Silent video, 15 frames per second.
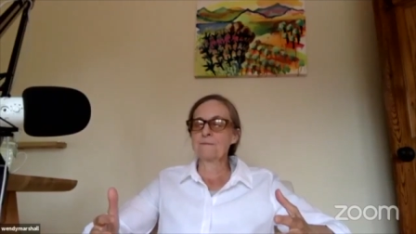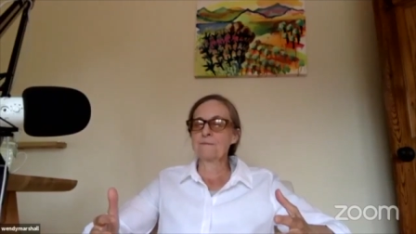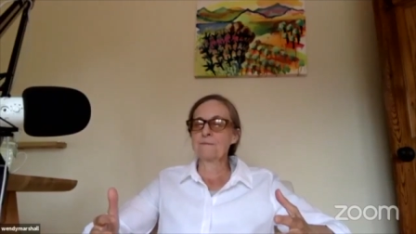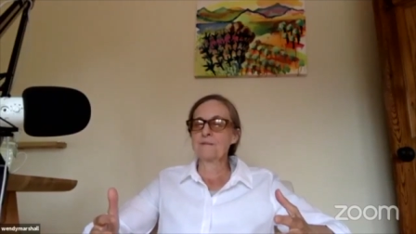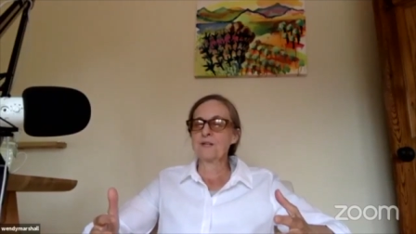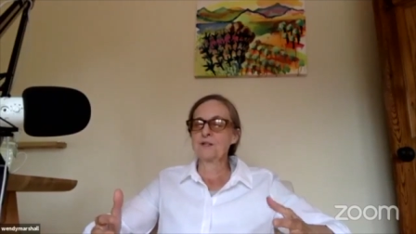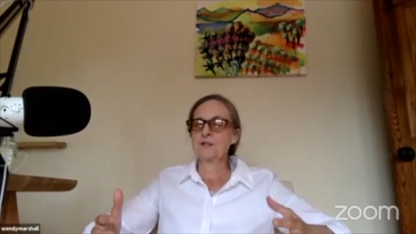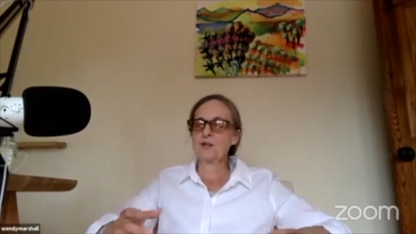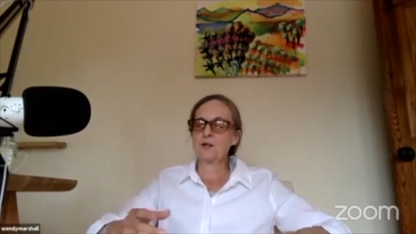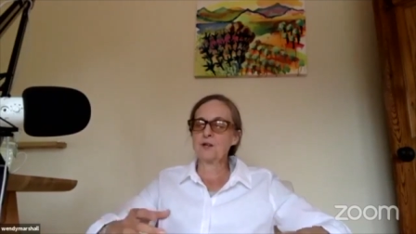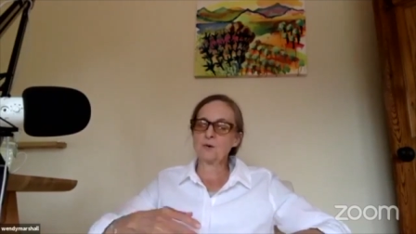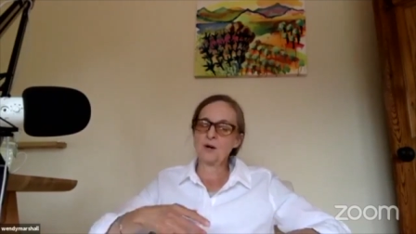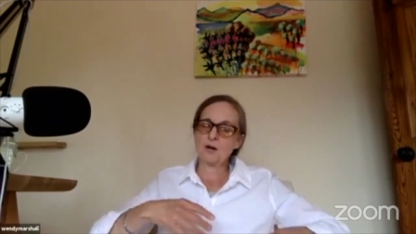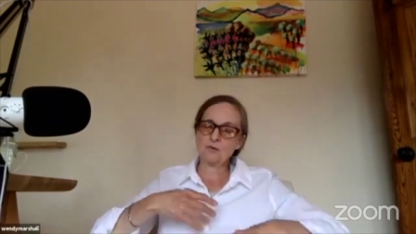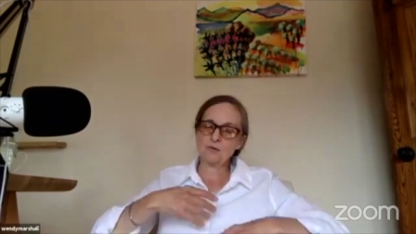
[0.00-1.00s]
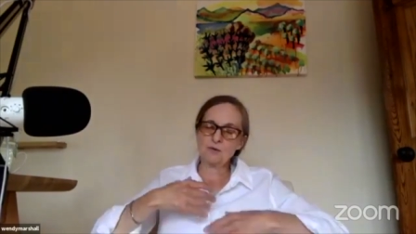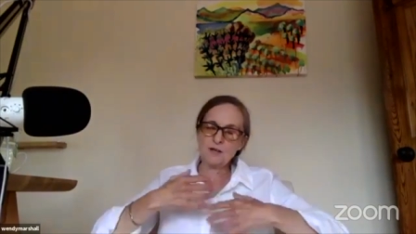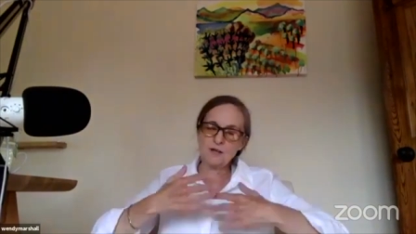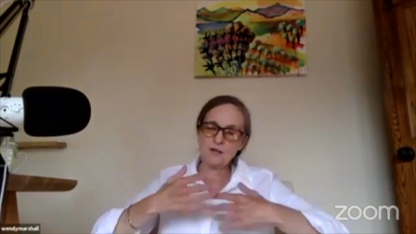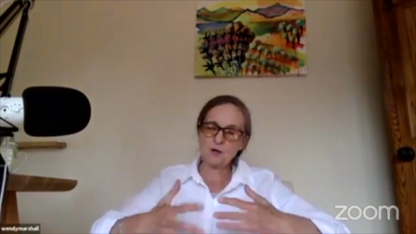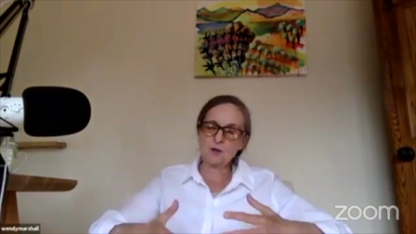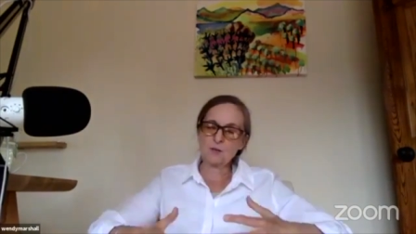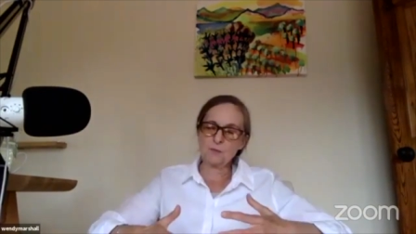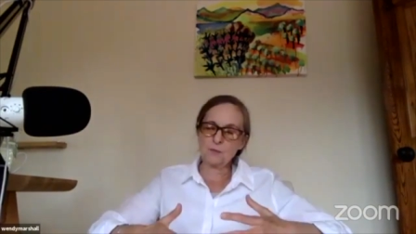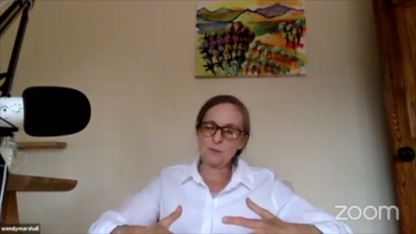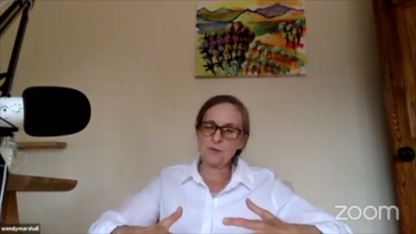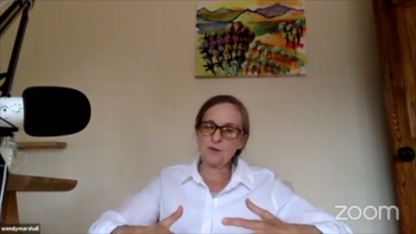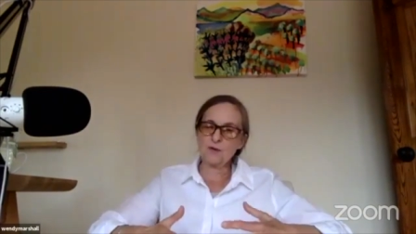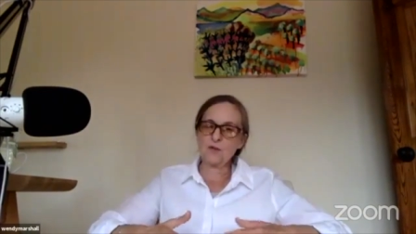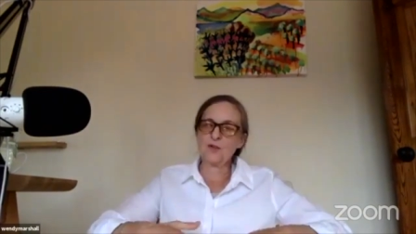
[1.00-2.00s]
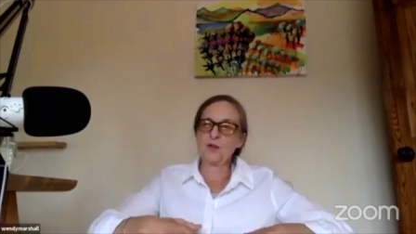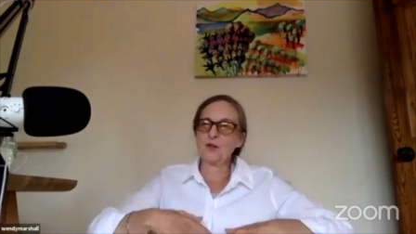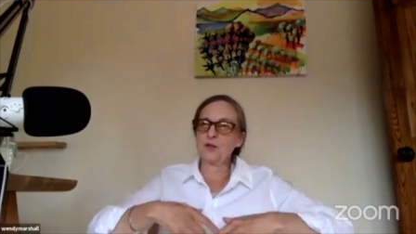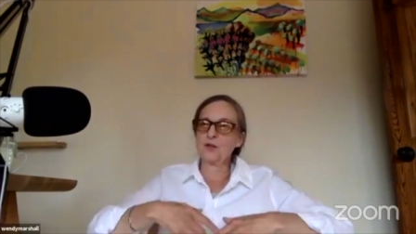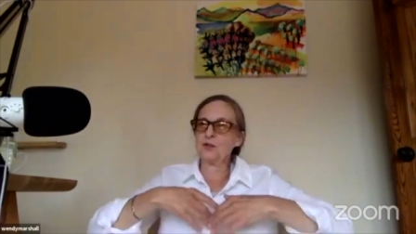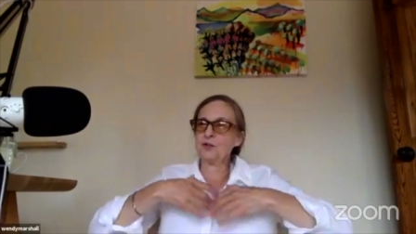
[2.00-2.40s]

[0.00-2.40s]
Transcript: So I really hope that